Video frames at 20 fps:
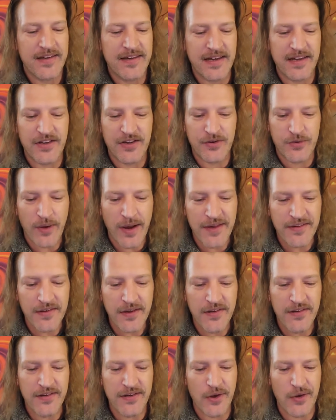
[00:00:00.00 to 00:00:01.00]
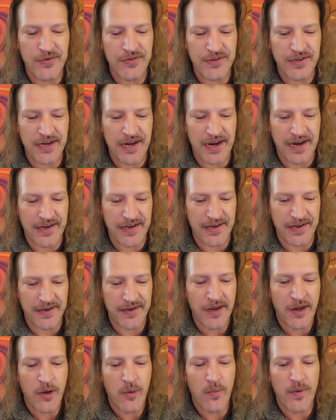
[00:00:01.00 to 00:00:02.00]
Distress
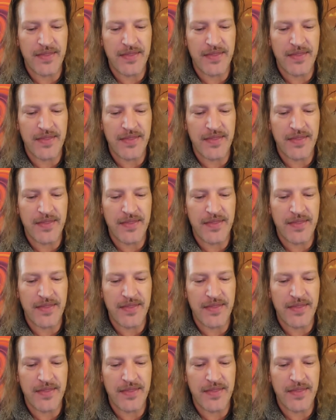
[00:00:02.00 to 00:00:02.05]
associated